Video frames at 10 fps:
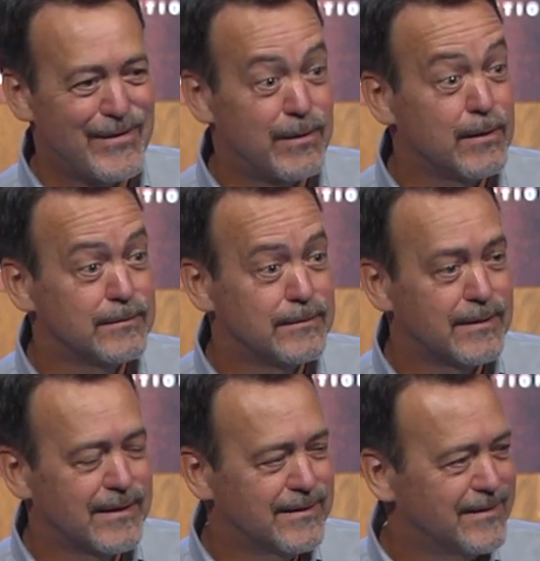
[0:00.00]
No?
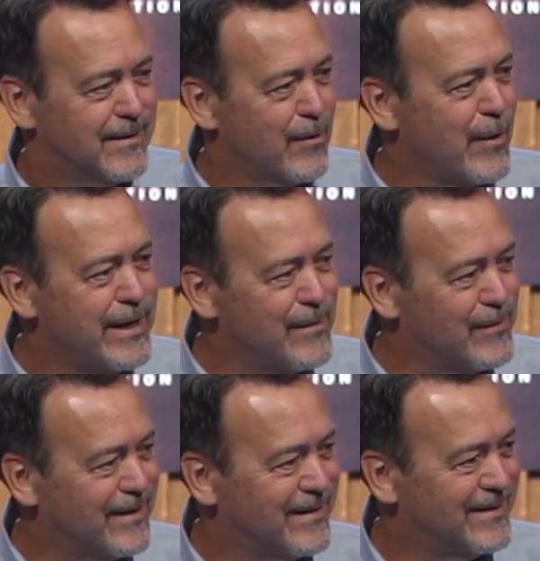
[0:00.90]
Okay. Or
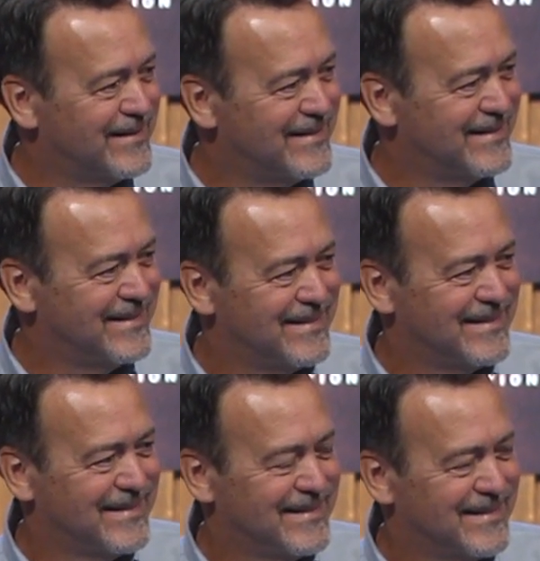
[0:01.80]
anywhere.
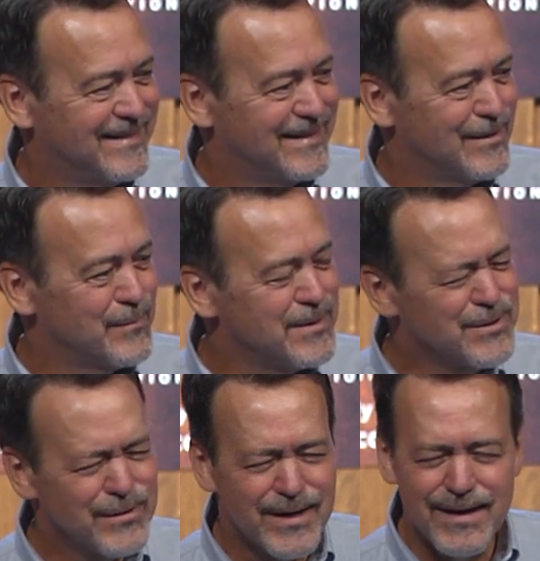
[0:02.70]
But
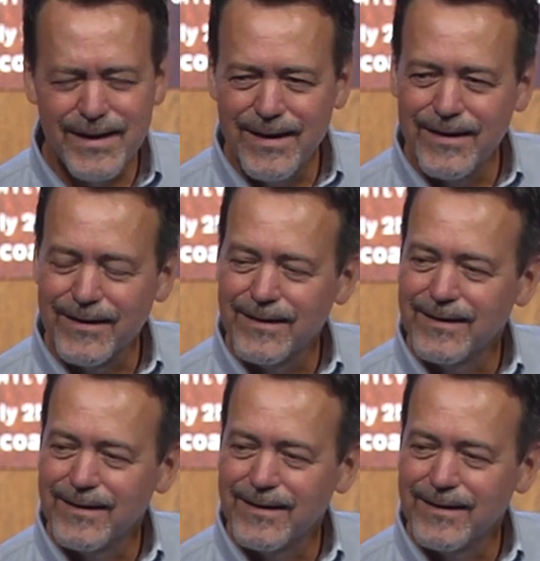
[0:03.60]
you're here.